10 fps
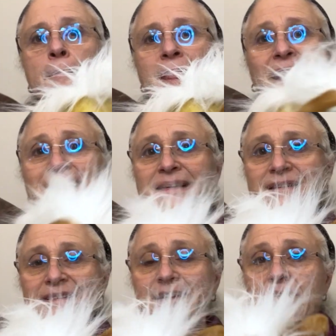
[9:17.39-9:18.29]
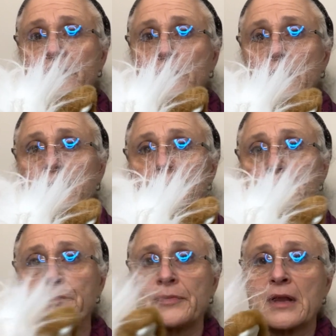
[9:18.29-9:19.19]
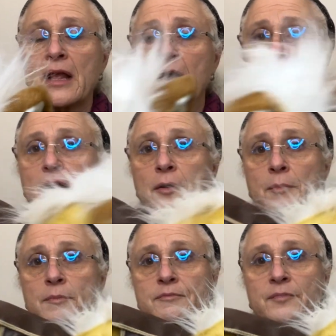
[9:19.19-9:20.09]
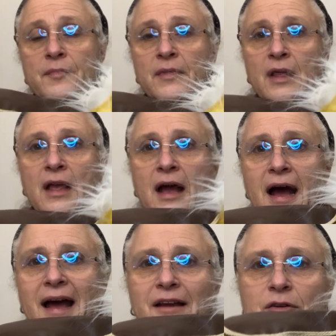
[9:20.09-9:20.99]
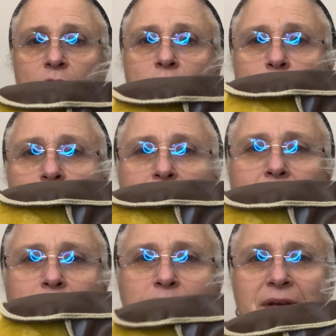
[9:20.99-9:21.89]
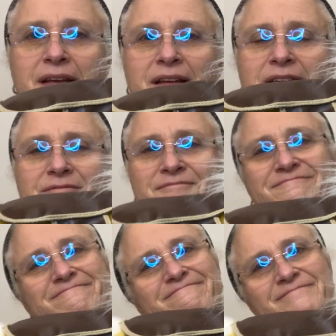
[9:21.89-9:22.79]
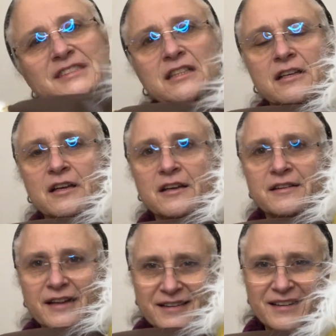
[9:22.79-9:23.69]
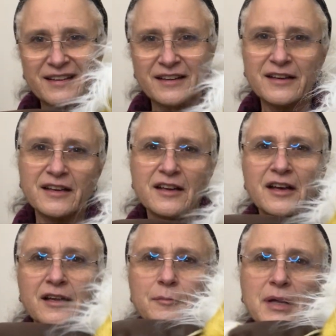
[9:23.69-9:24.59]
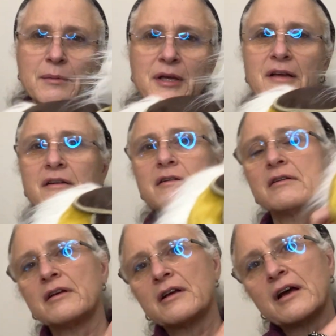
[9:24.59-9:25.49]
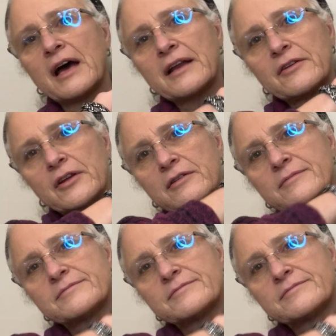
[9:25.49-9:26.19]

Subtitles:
I didn't see this one. I don't know, probably $19.99 maybe. I don't know.